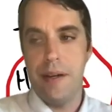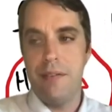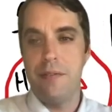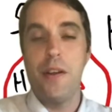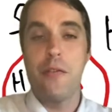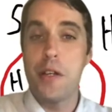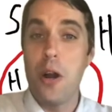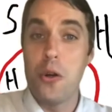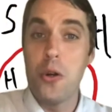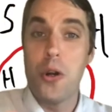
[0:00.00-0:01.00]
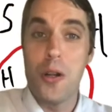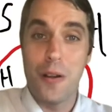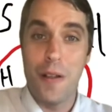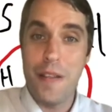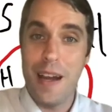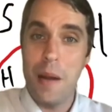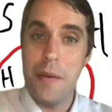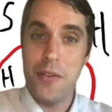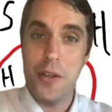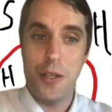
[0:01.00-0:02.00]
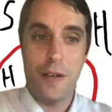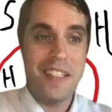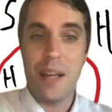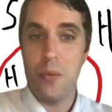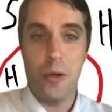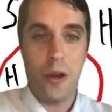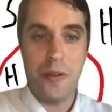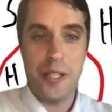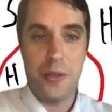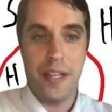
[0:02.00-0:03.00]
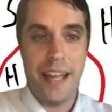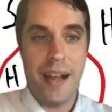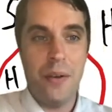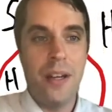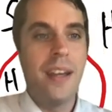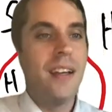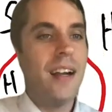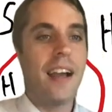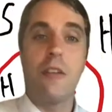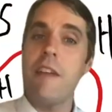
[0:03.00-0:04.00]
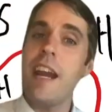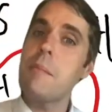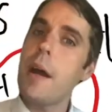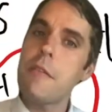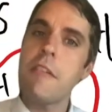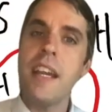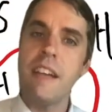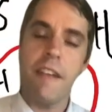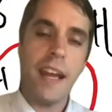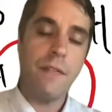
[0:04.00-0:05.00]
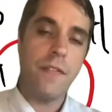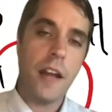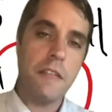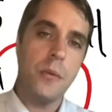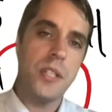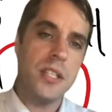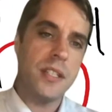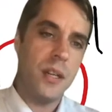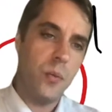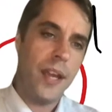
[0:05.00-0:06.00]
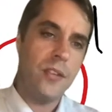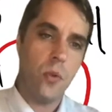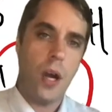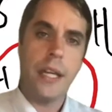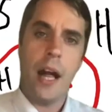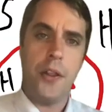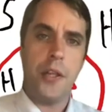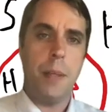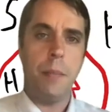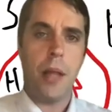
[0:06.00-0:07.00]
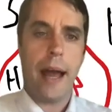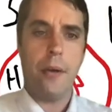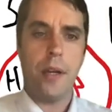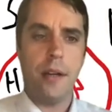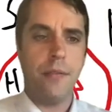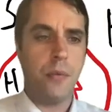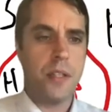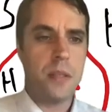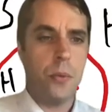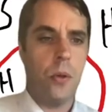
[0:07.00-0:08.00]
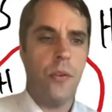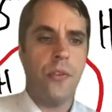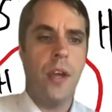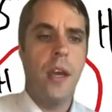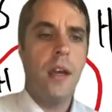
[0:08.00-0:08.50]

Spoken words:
Feel free to go Google or look that up if you're curious. I won't go into it now. Grandmothering and grandfathering, which has in a way drawn healthy people out of the risk pools.